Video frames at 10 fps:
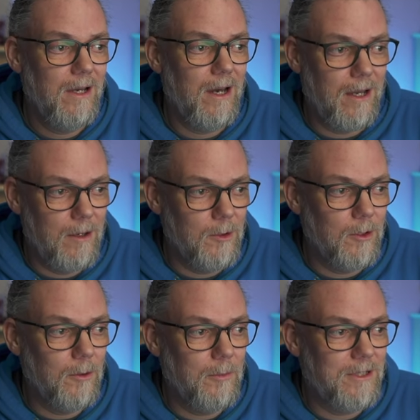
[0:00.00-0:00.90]
I am a
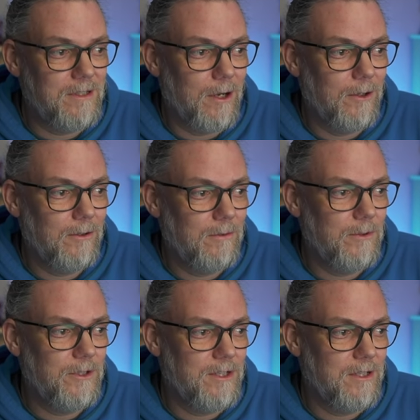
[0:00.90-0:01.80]
little bit tired,
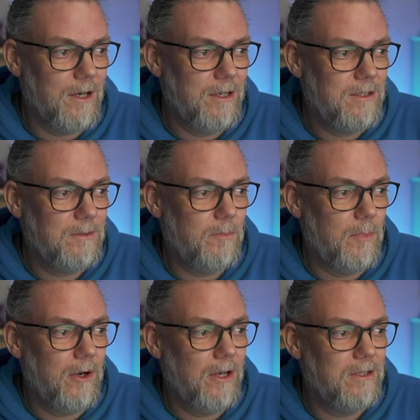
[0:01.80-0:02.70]
which is nice,
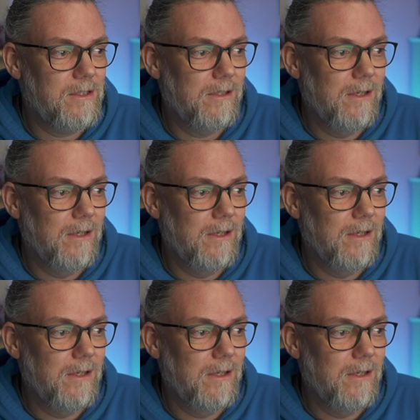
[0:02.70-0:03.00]
but